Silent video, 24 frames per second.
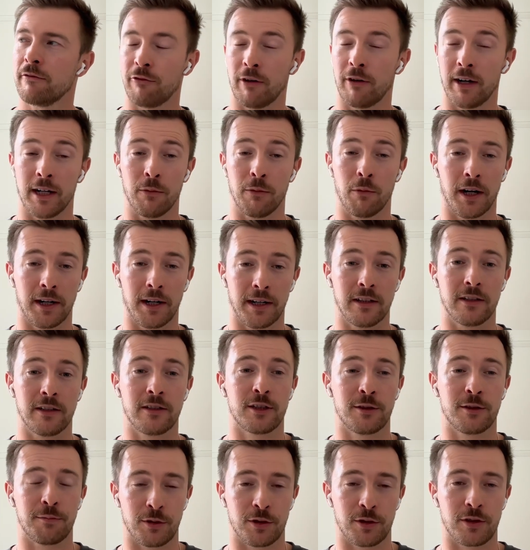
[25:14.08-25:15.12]
for anyone,
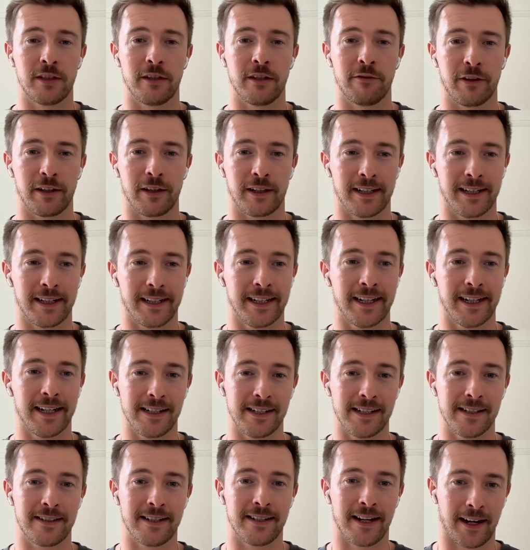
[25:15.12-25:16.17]
it's specifically
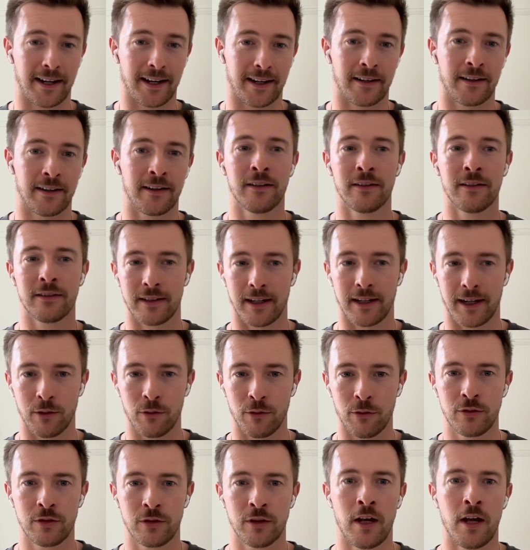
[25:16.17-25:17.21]
in tech
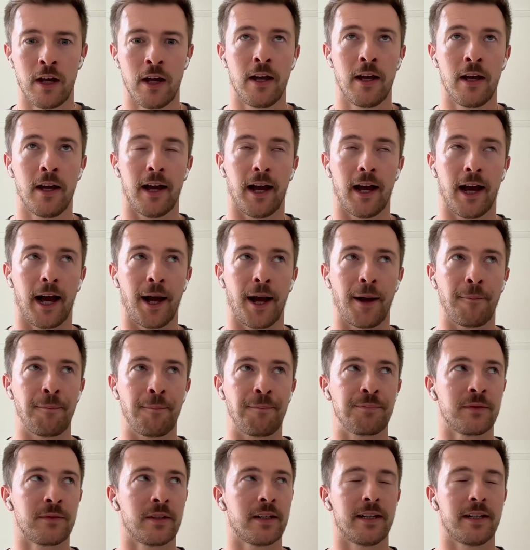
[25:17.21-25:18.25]
sales,
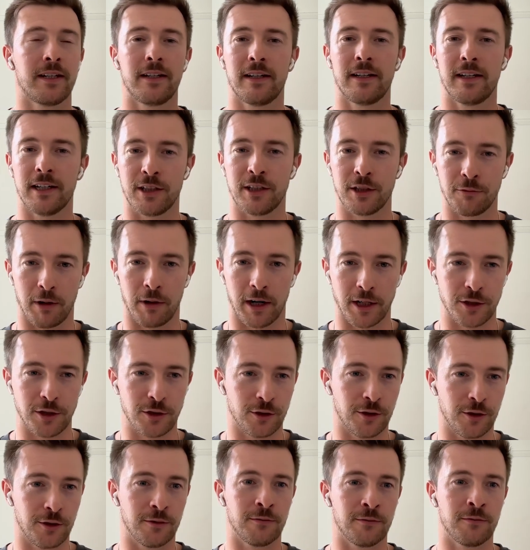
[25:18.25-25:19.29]
um,
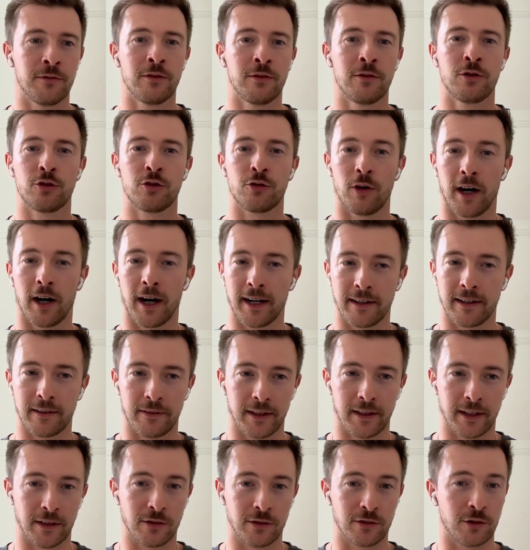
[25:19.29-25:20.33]
iteration, trying
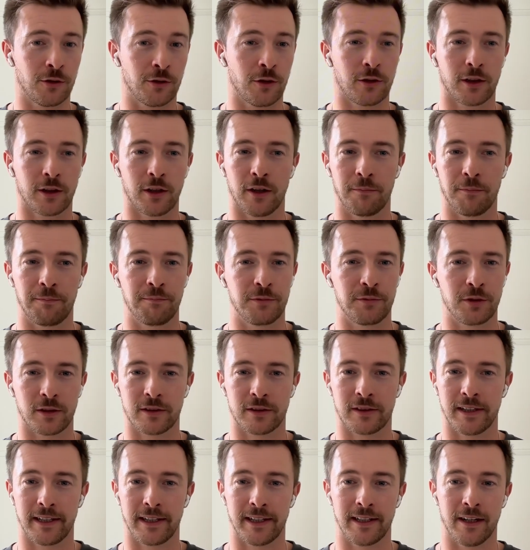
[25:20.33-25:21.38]
things. You're not going to
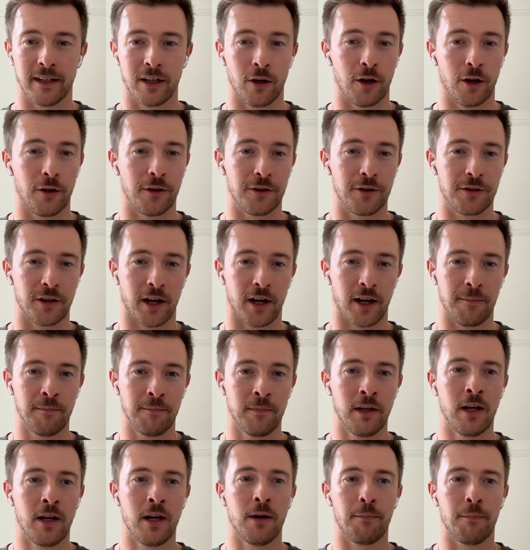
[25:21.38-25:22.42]
succeed a lot of the
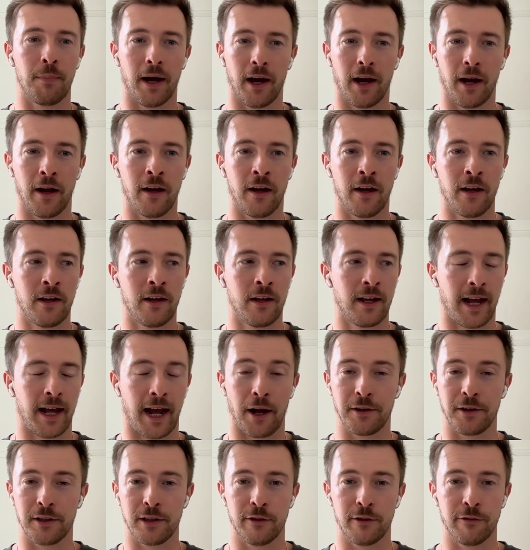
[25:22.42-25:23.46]
time, but
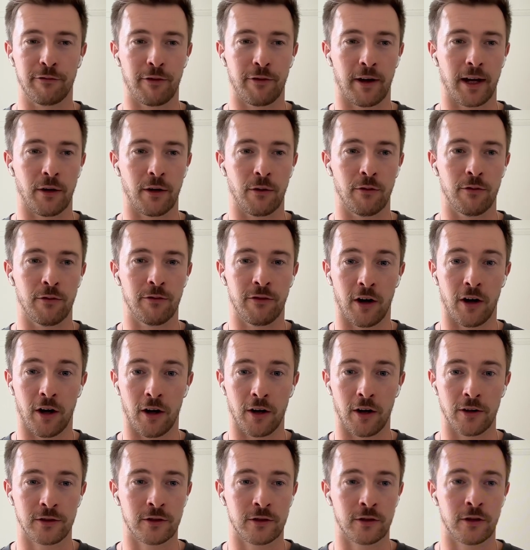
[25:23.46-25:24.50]
how do you fail
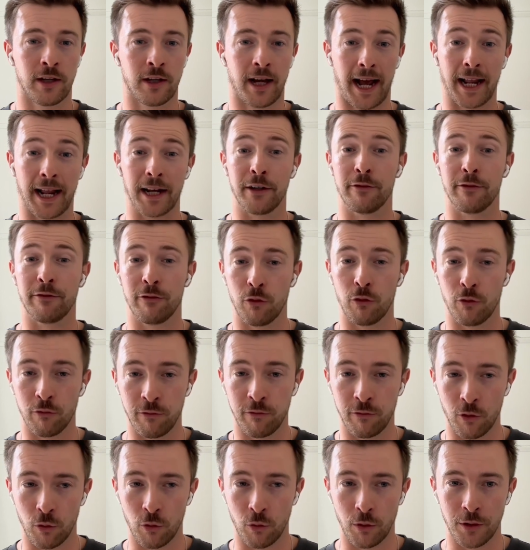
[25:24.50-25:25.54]
fast and fall
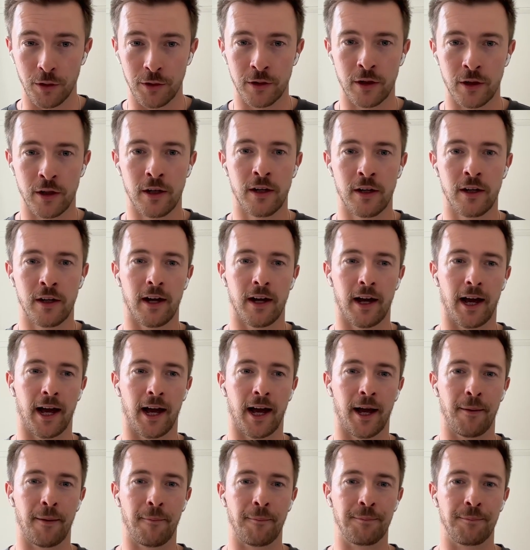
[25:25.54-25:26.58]
forward?
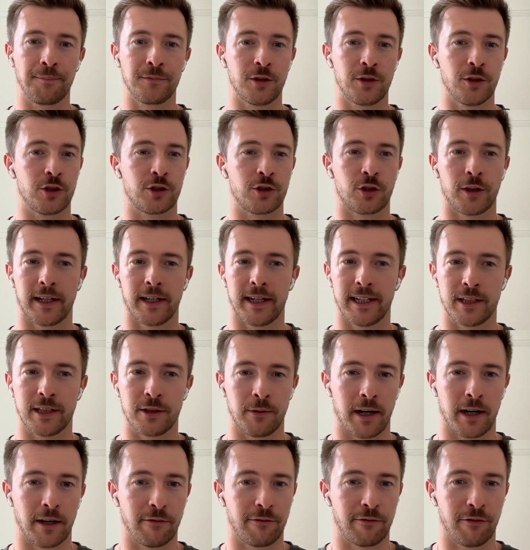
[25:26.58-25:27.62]
You just got to
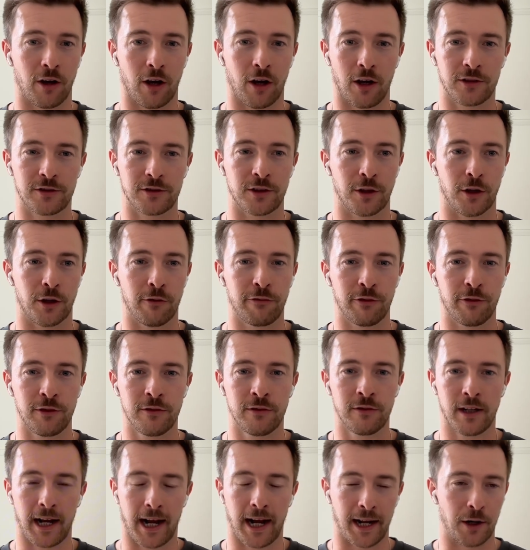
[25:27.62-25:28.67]
iterate fast and
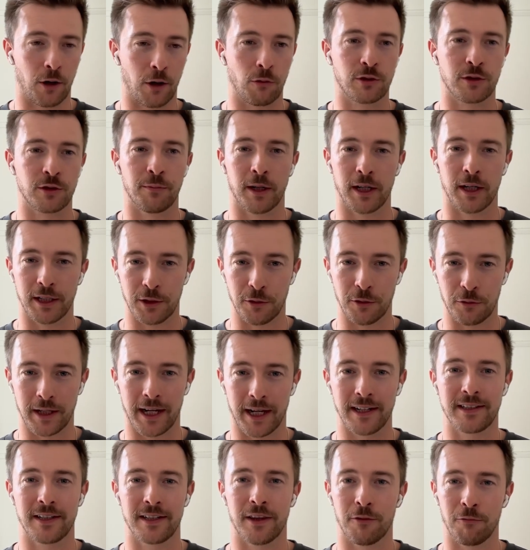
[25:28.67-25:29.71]
often, and ultimately you'll
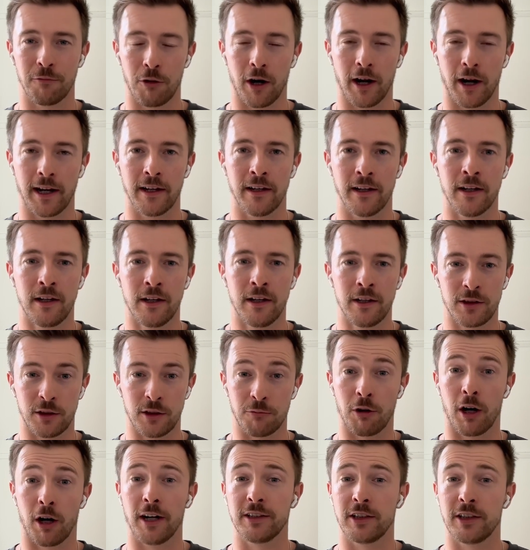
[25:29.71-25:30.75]
get to the right
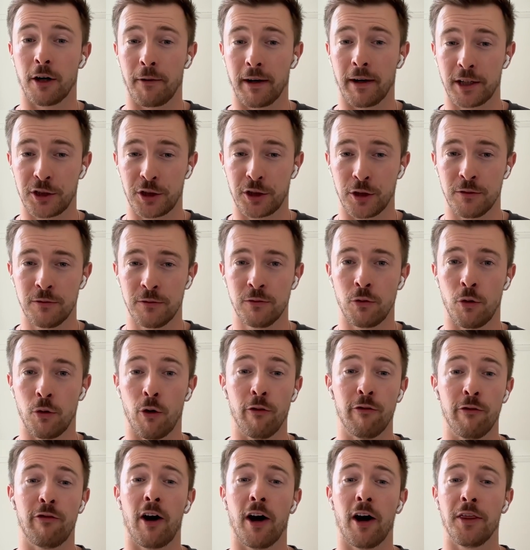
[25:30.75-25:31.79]
direction
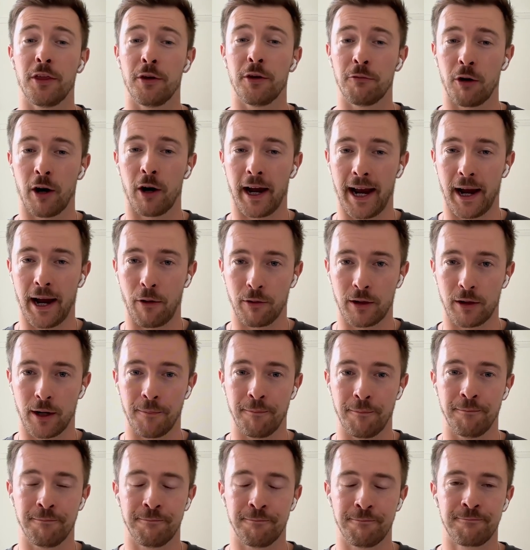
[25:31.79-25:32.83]
or find the right
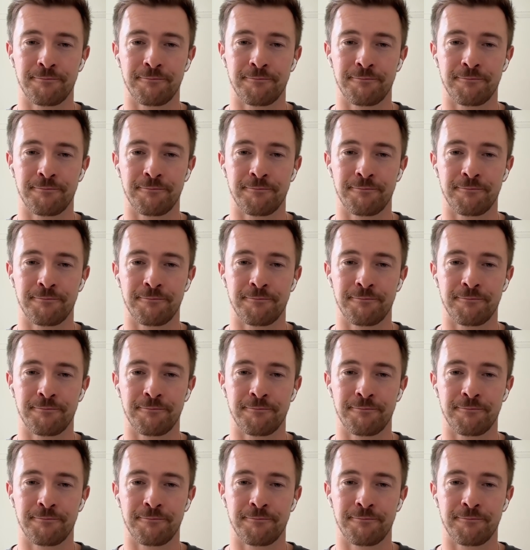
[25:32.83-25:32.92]
outcome.